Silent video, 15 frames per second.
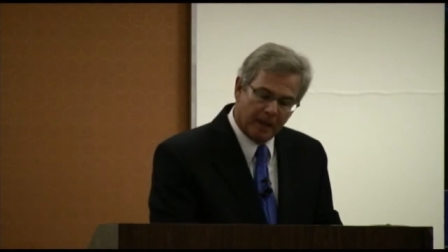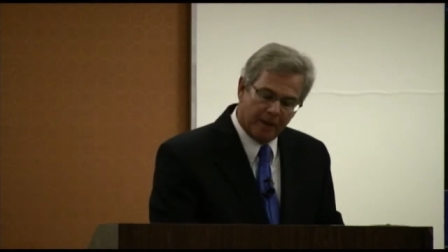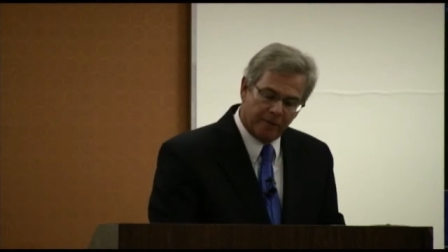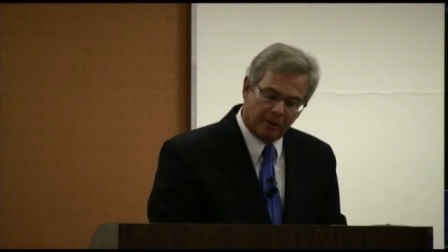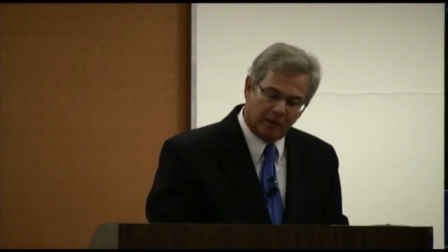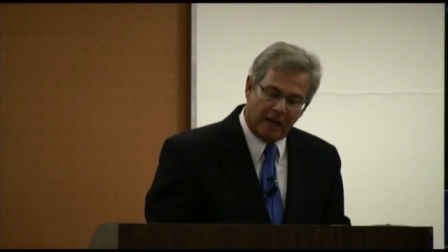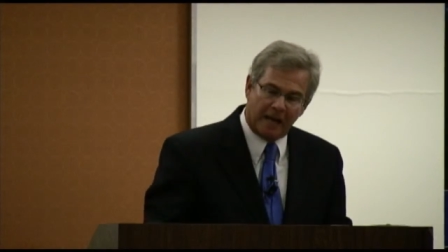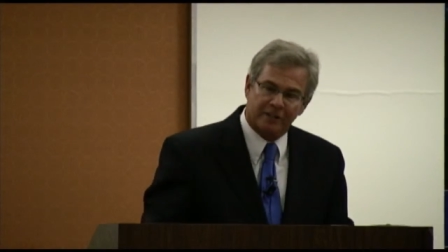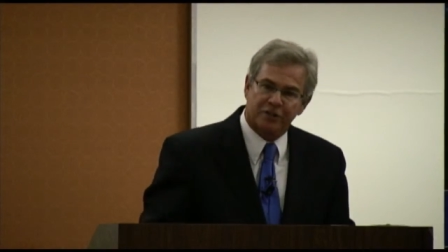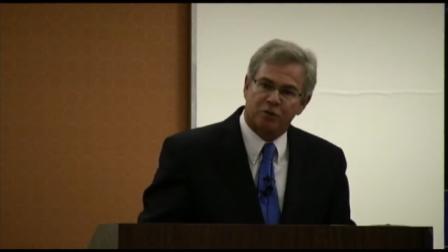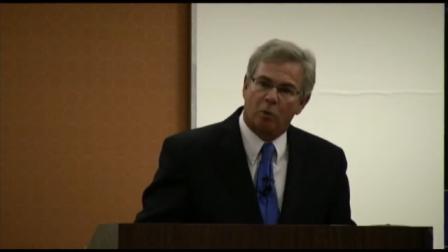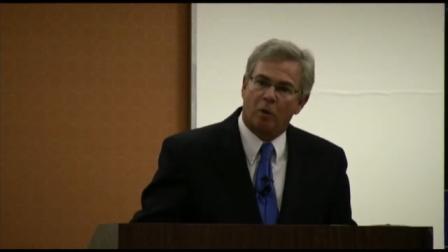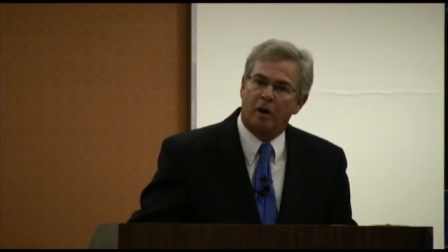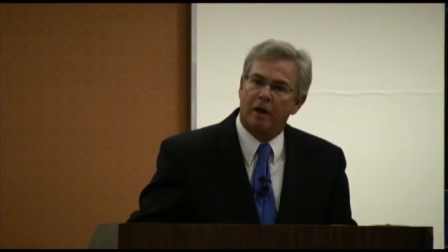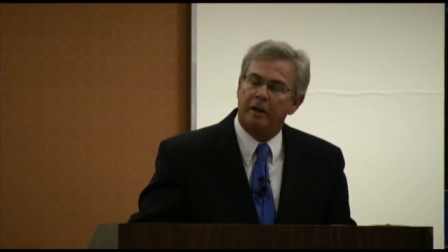And the last
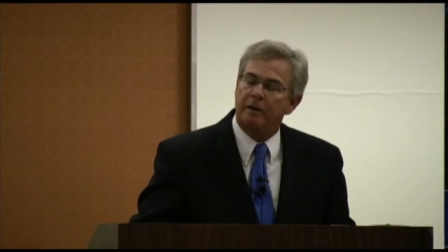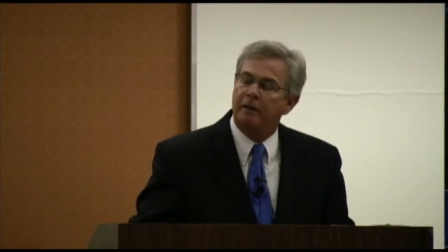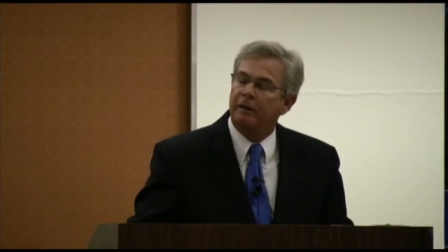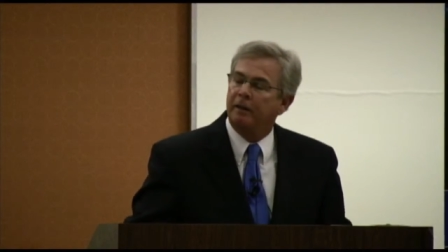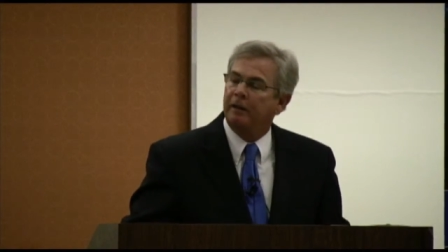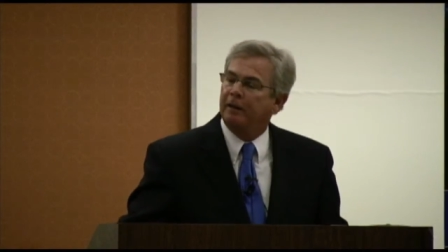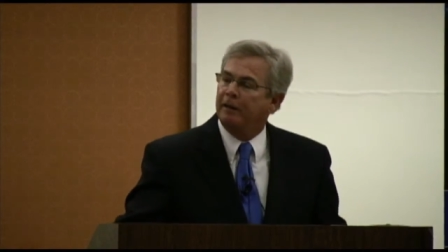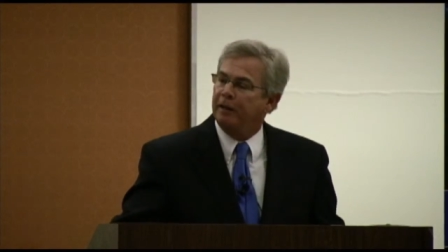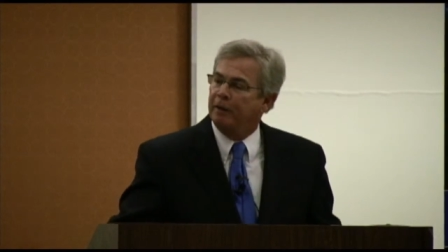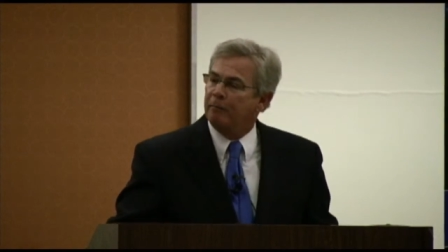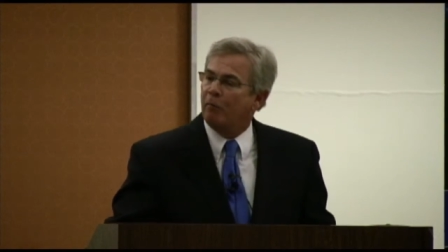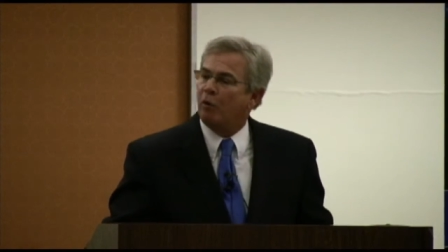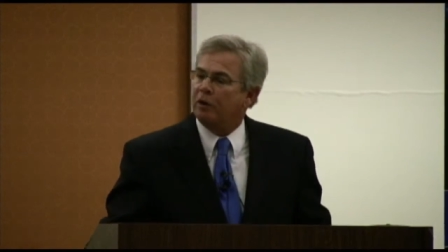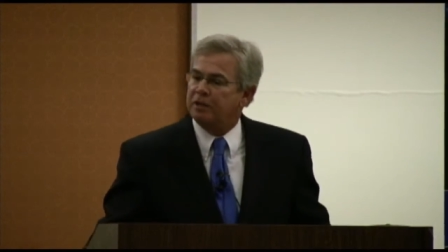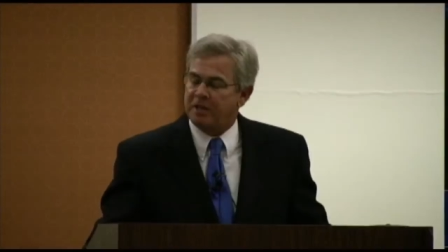one,
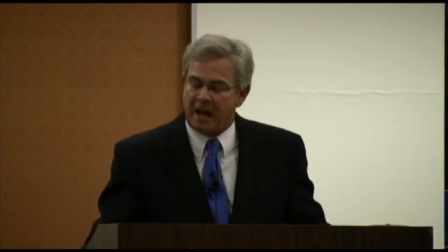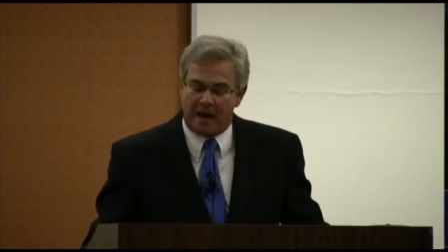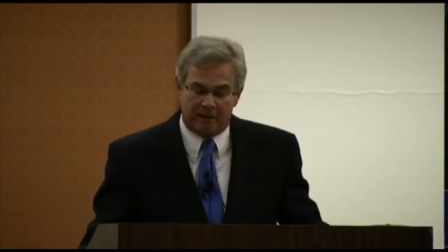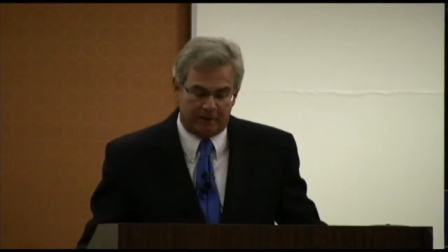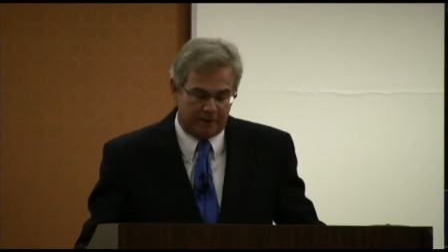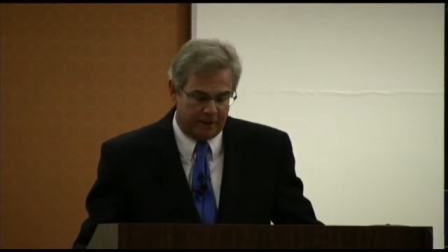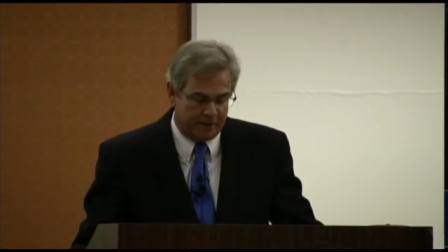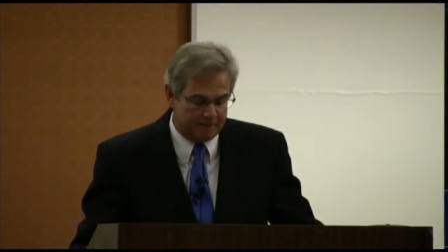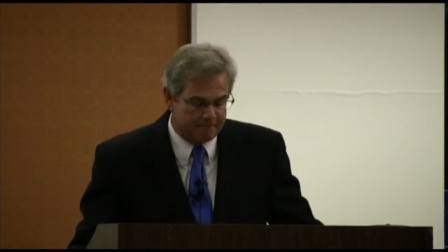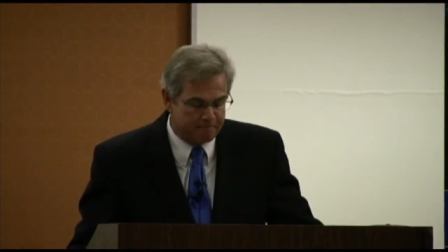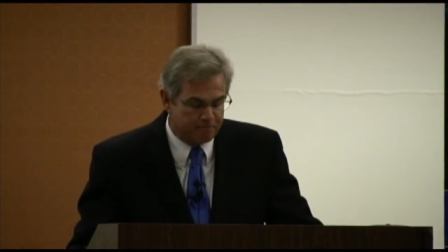immortality.